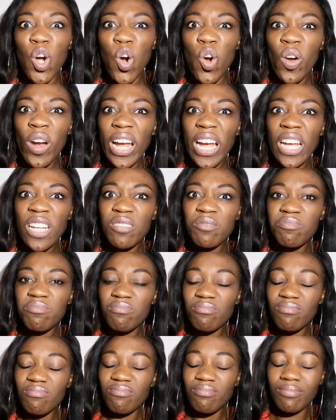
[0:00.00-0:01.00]
All right.
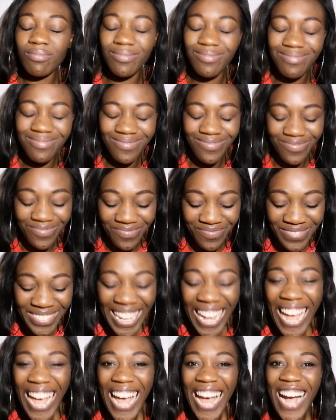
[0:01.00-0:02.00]

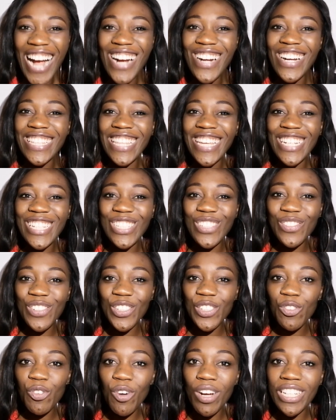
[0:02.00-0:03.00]
All right. Thank you so
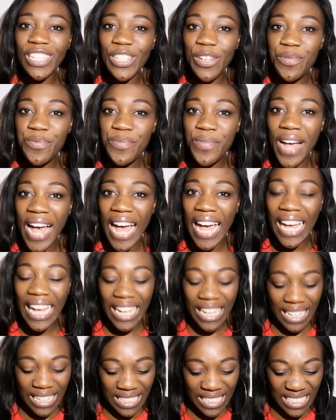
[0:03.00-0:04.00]
much for watching.
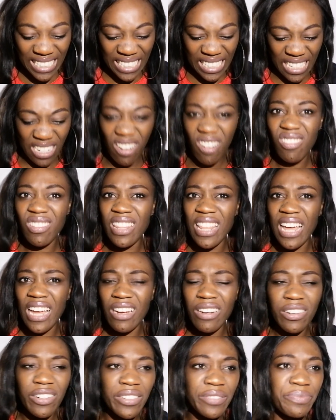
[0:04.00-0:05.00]
Bye. God, that
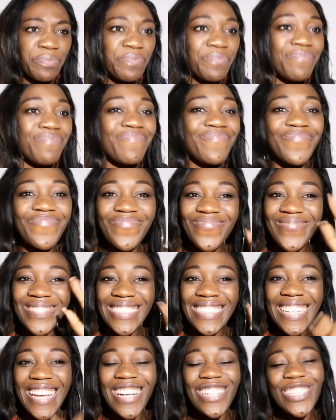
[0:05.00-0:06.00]
hurt.
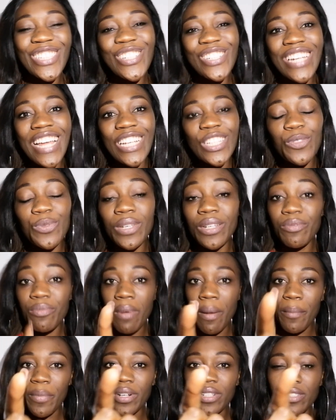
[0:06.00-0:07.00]
I'll see you next week.
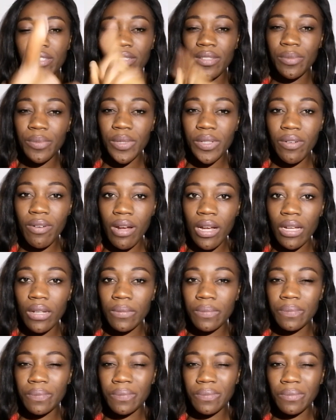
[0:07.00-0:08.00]
Remember to subscribe.